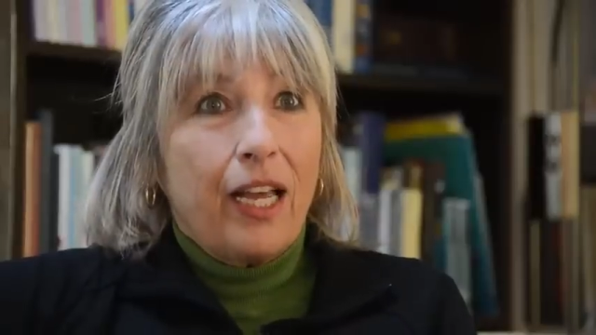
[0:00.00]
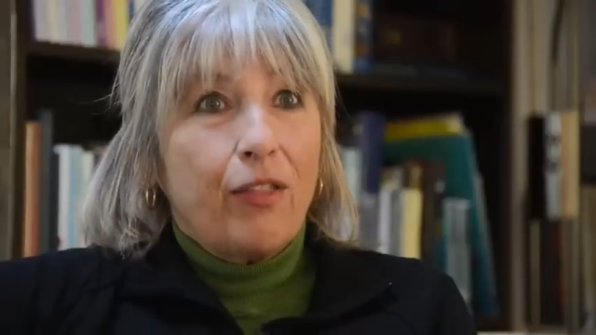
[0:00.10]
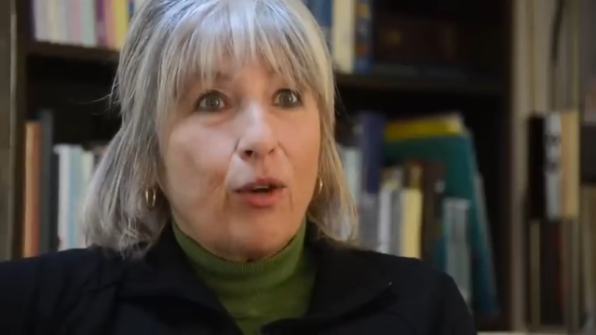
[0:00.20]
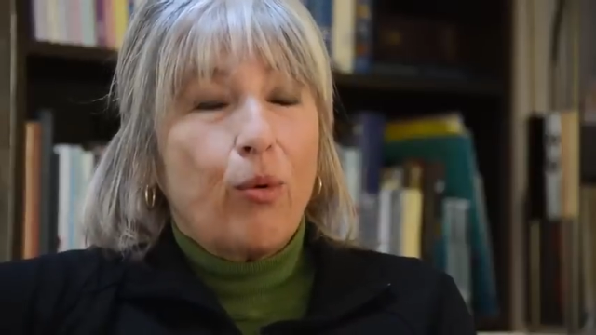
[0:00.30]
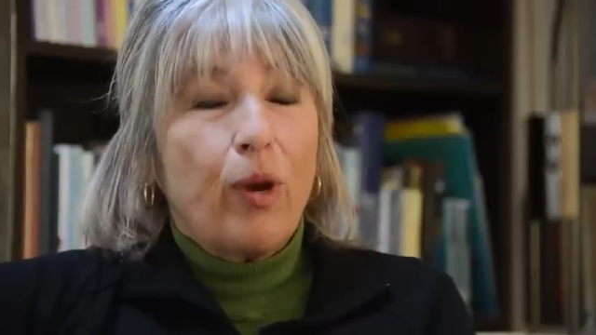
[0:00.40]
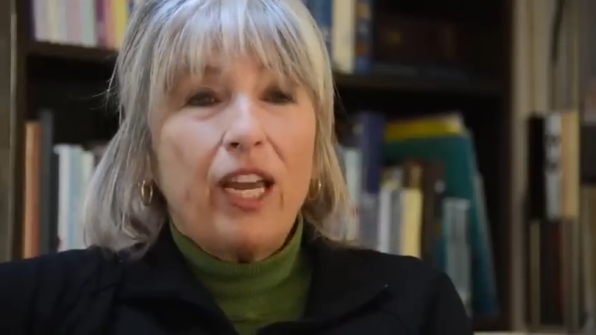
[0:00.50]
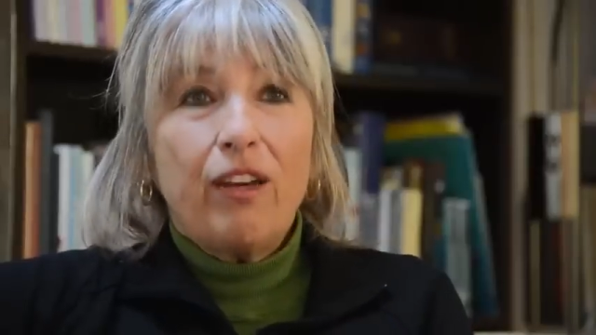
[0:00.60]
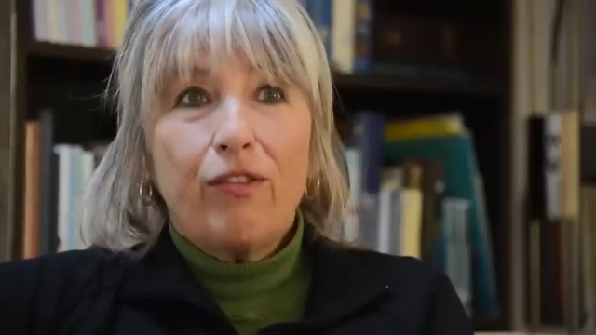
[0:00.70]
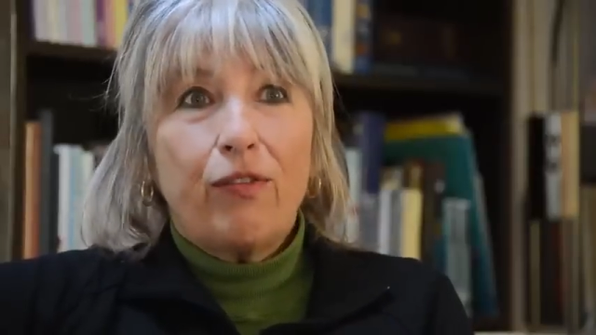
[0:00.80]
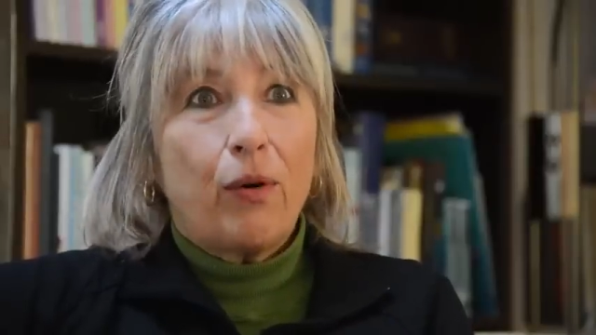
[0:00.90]
The
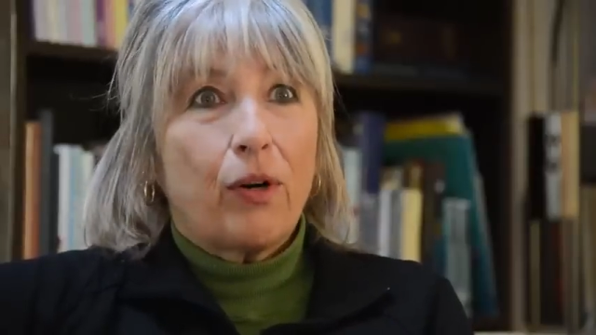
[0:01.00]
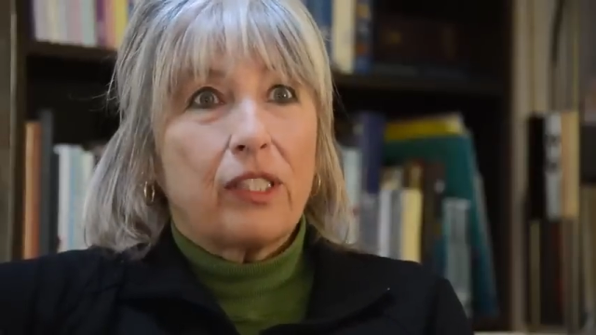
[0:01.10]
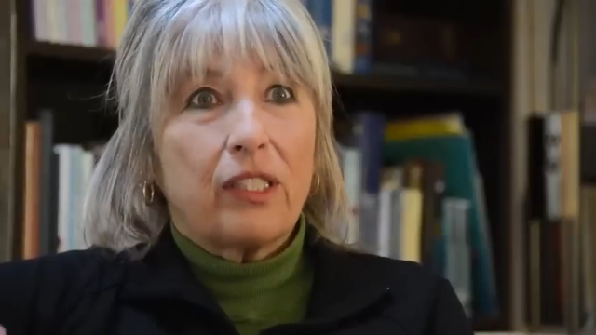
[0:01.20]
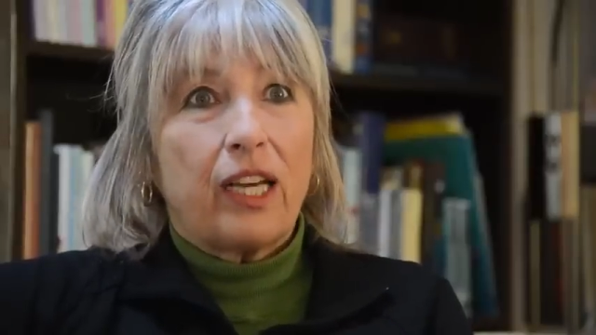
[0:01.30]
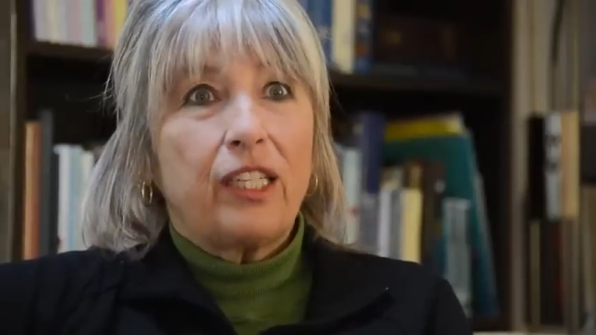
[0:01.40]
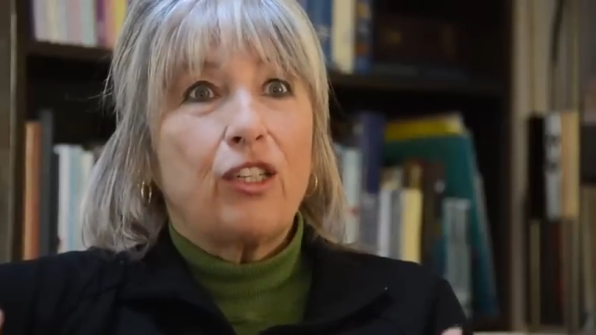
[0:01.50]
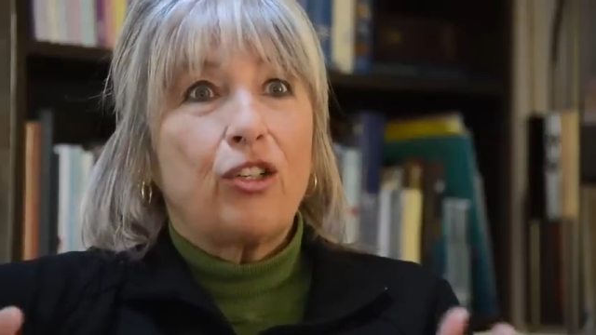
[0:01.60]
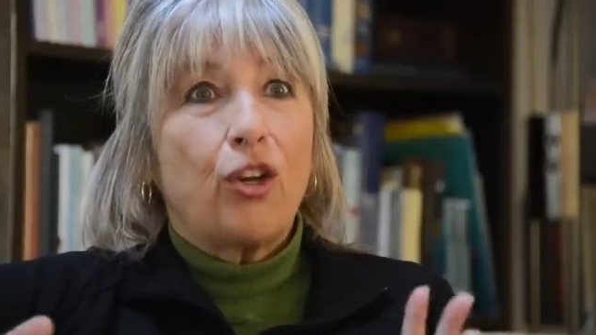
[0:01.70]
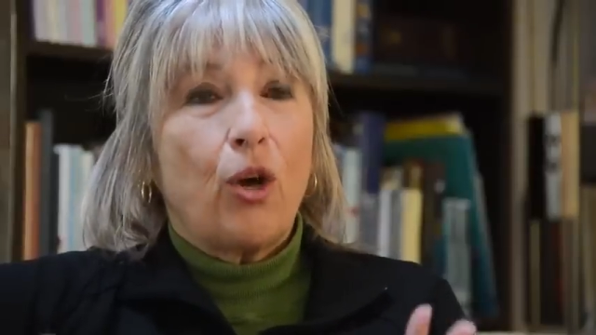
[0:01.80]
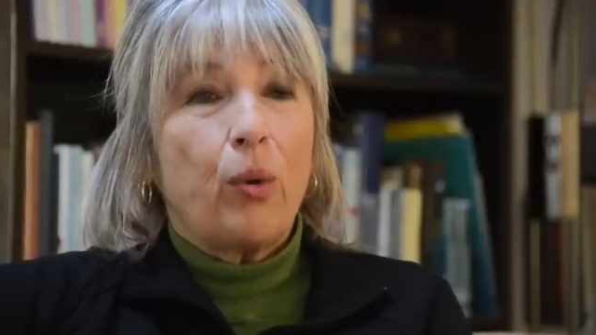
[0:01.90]
rainforest, I
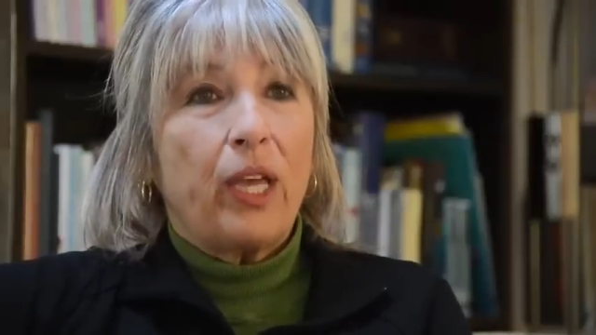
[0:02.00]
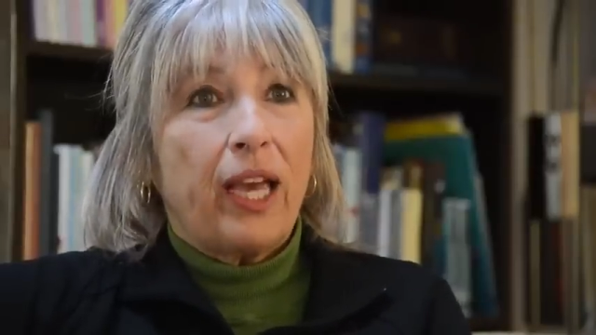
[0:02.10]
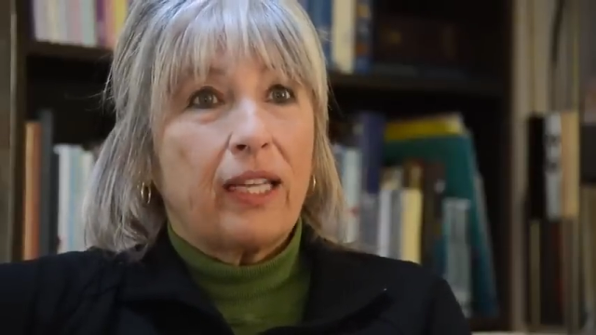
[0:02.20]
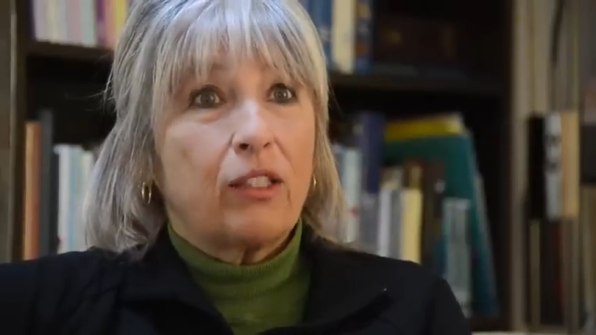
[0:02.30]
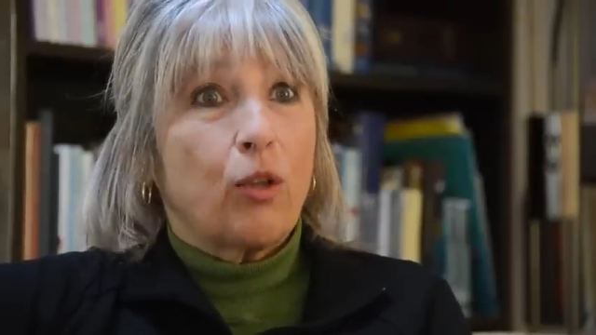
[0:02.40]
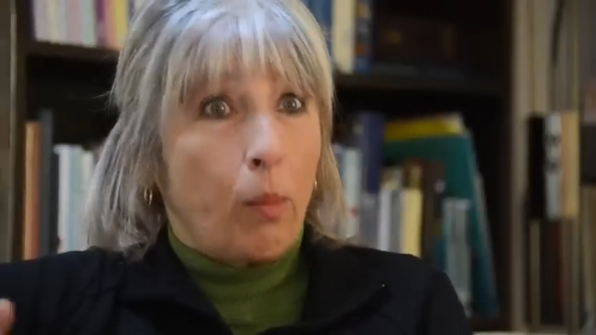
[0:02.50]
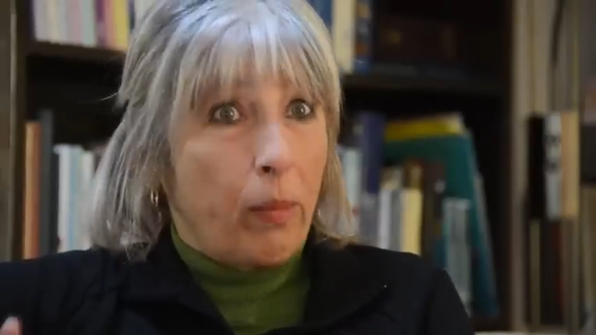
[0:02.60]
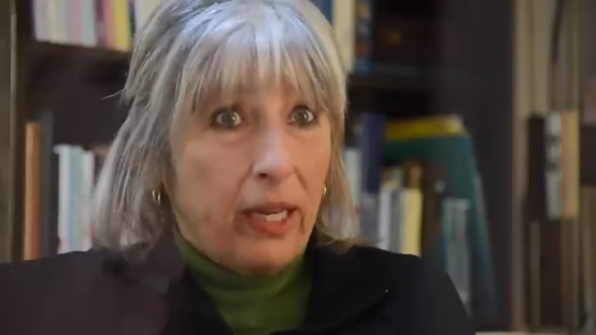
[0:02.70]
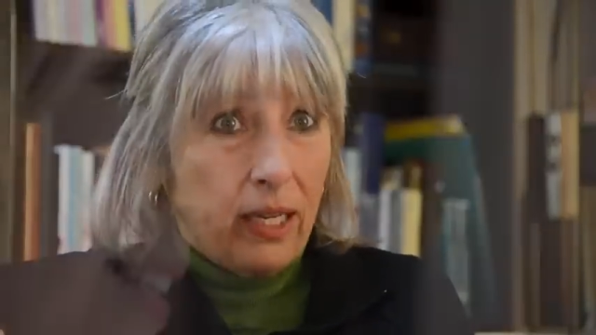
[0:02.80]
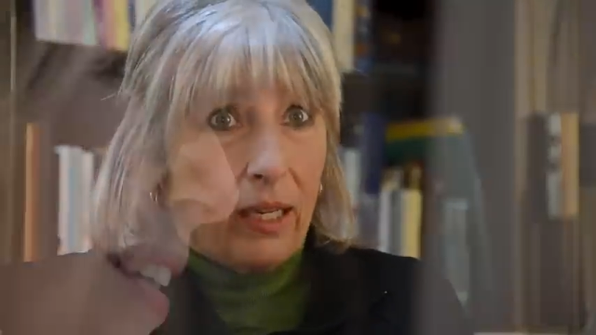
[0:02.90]
didn't know we had so
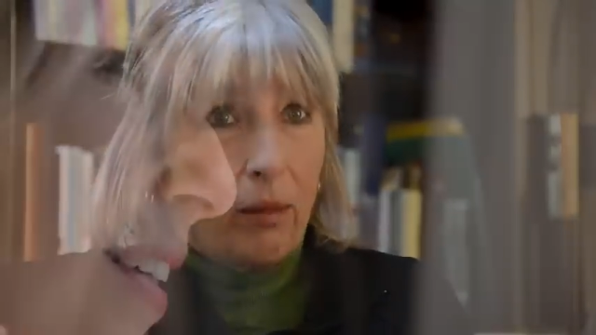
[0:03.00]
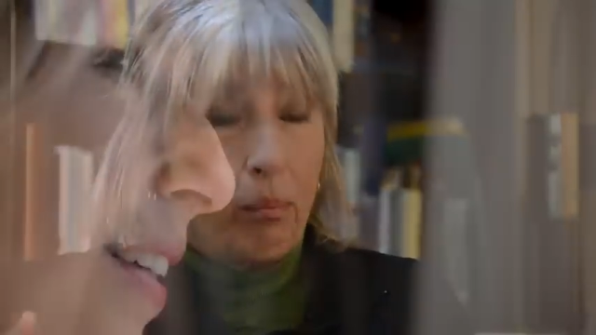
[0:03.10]
many